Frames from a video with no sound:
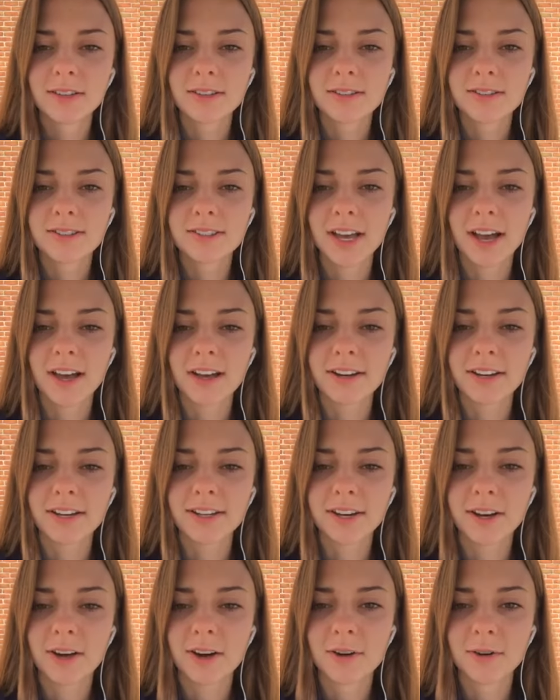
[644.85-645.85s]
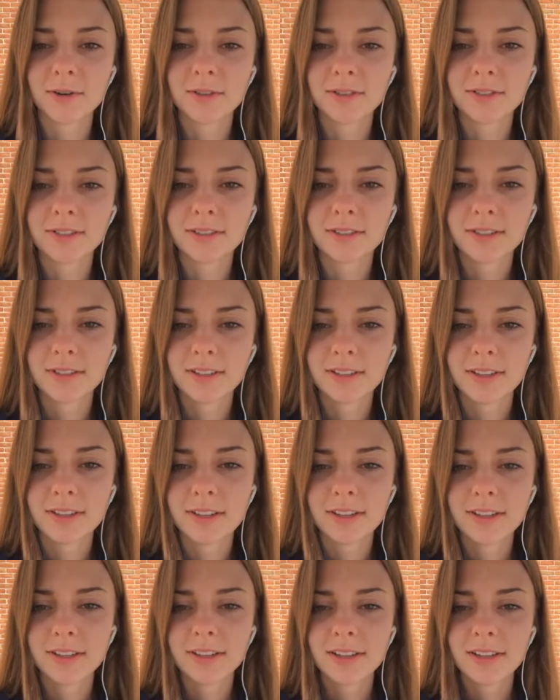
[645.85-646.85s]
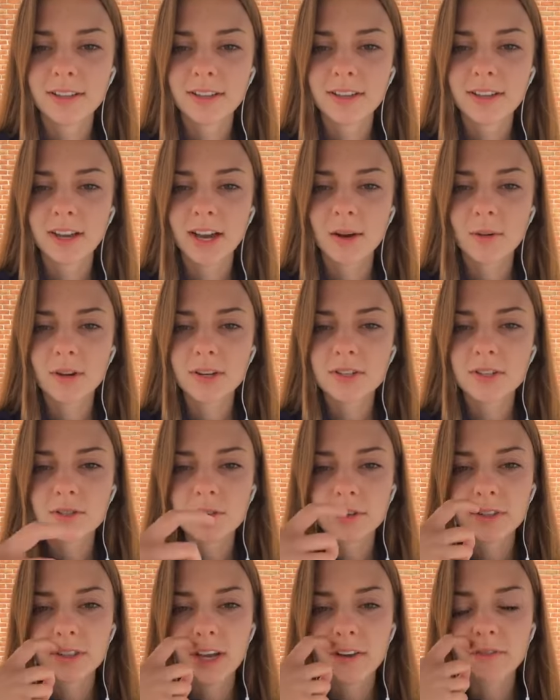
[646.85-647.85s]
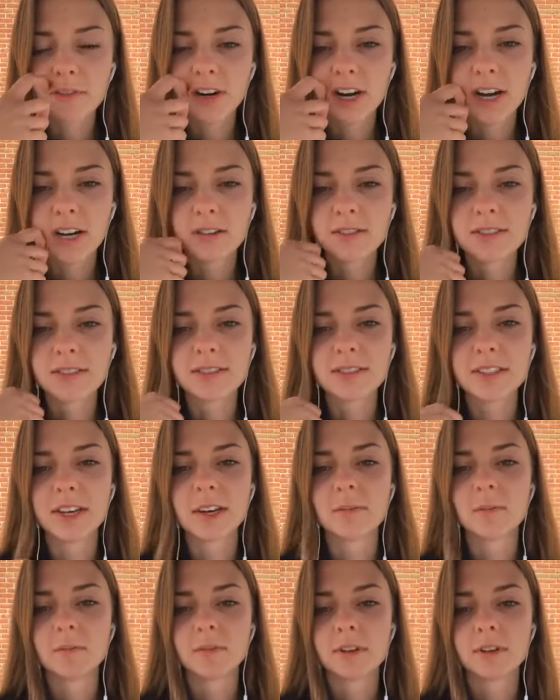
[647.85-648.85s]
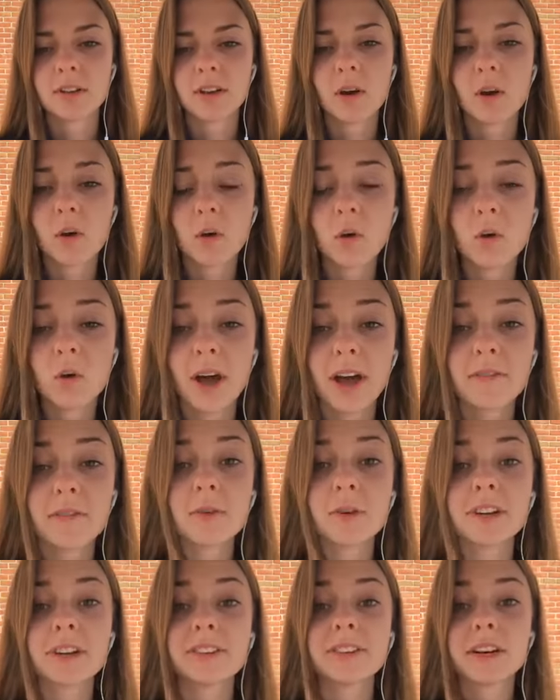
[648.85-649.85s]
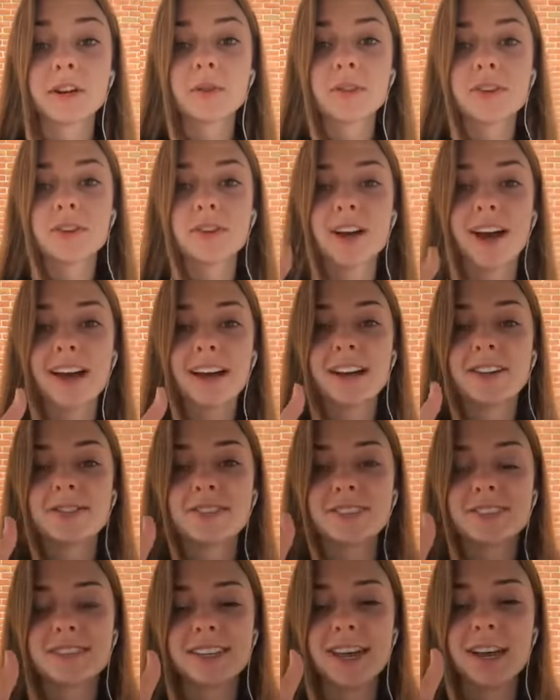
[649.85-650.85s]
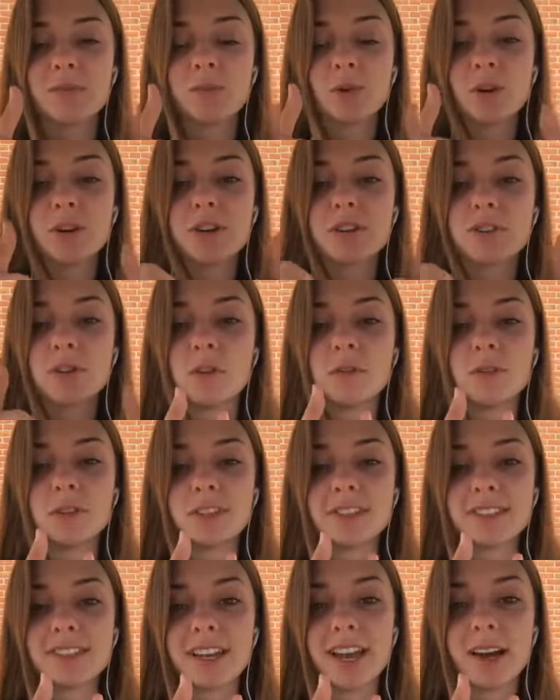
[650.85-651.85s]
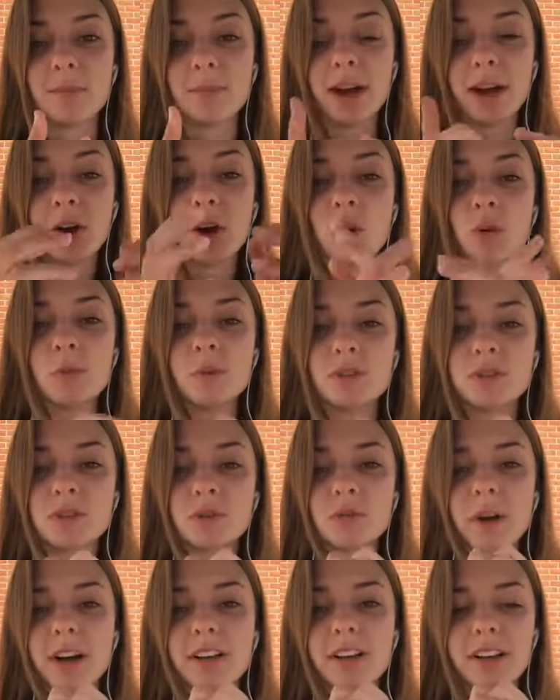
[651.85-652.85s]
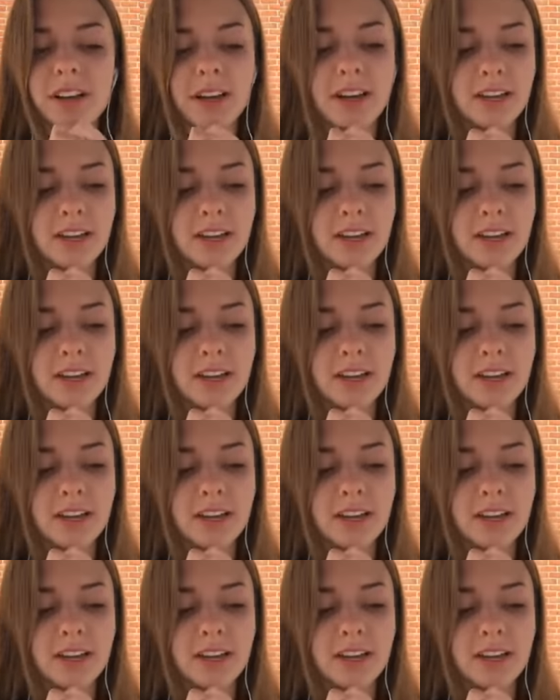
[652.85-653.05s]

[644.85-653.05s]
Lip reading: Sad, I know. I want to join live for IELTS exam. Oh, everyone, good luck with your IELTS exam or your TOEFL exam. I hope you do well.